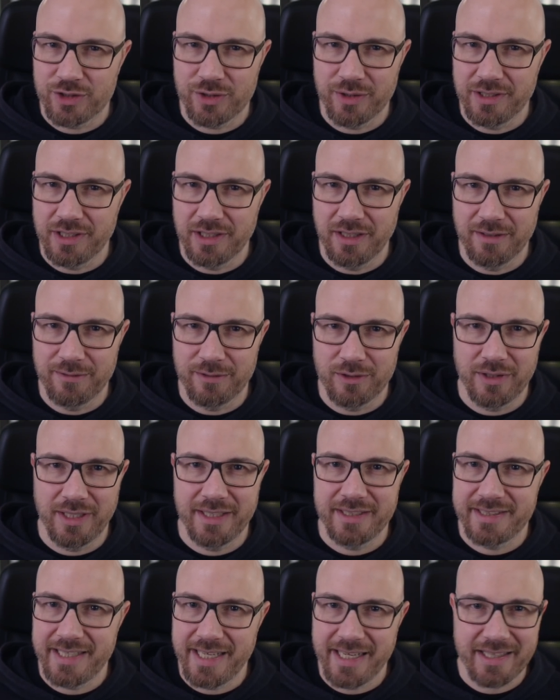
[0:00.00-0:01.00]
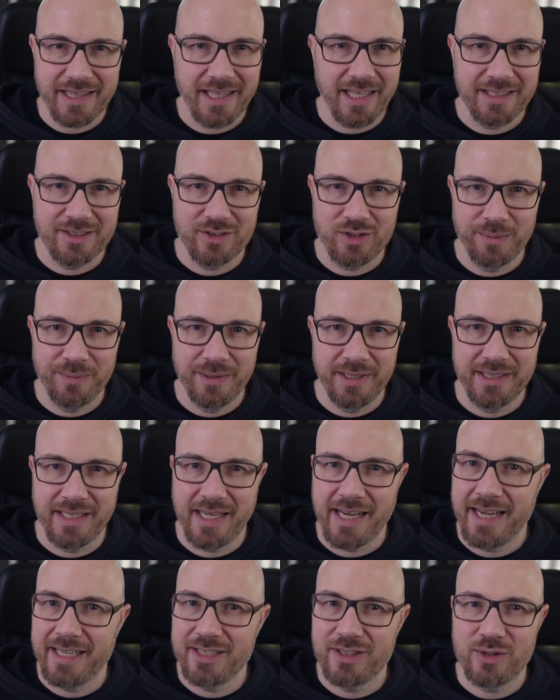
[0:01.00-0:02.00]
to deliver and deadlines to meet.
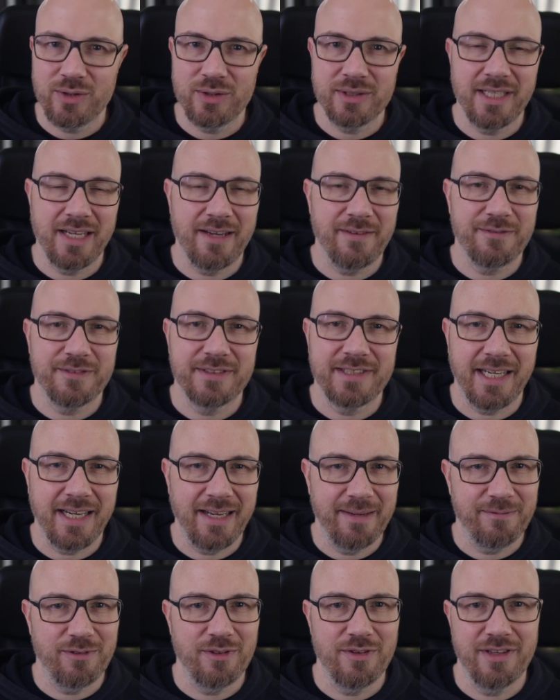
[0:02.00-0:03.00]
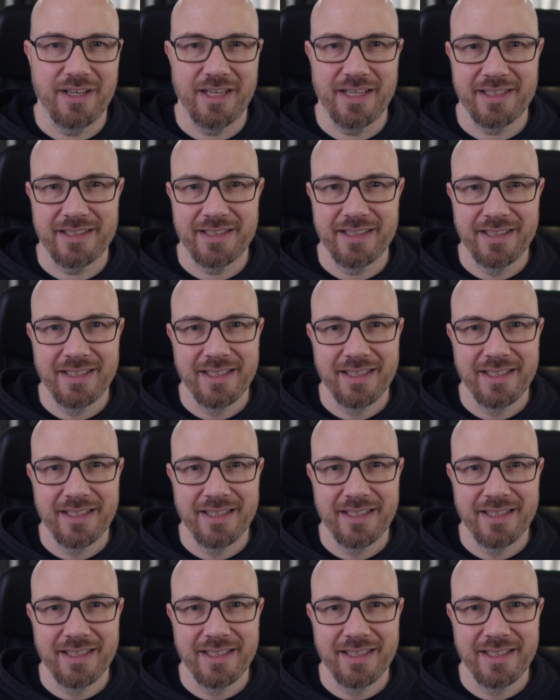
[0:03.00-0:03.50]
I don't have time for that.